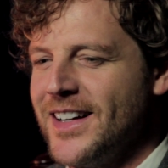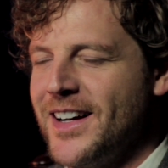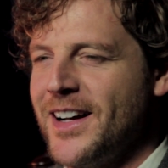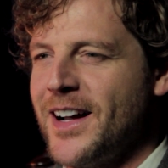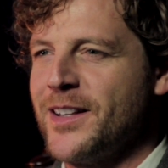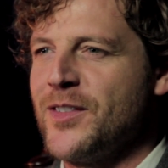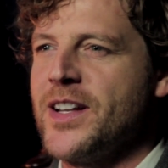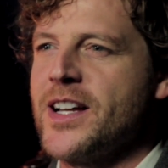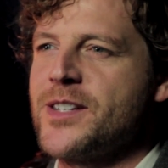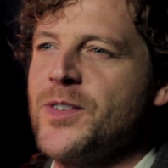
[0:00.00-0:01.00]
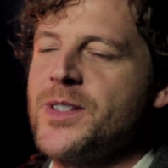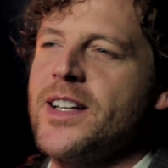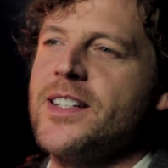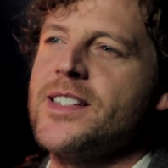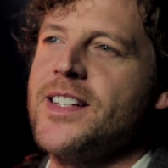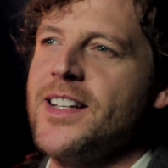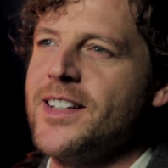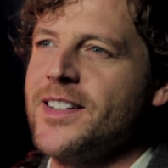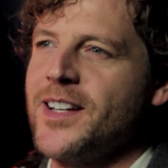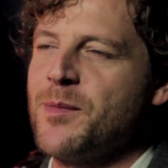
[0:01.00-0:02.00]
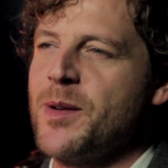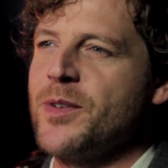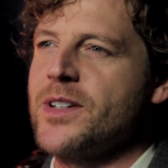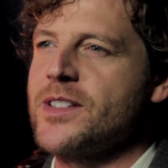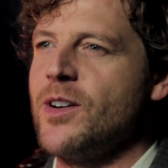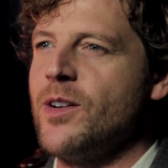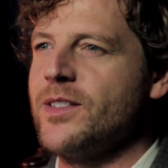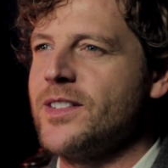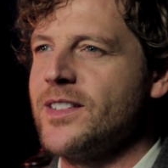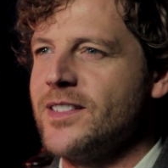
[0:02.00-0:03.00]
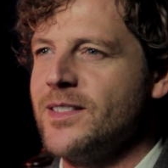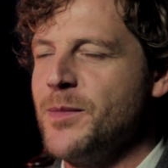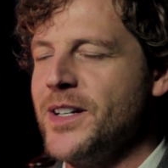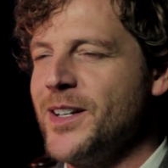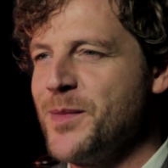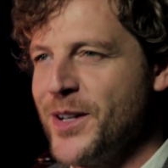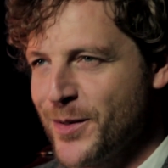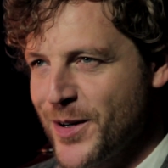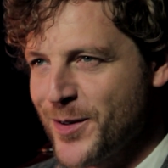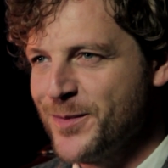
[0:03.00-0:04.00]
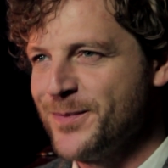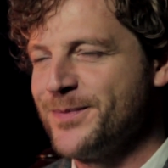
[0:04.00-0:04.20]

Uh, I live in Nashville, Tennessee, and my book is called Medium Hero.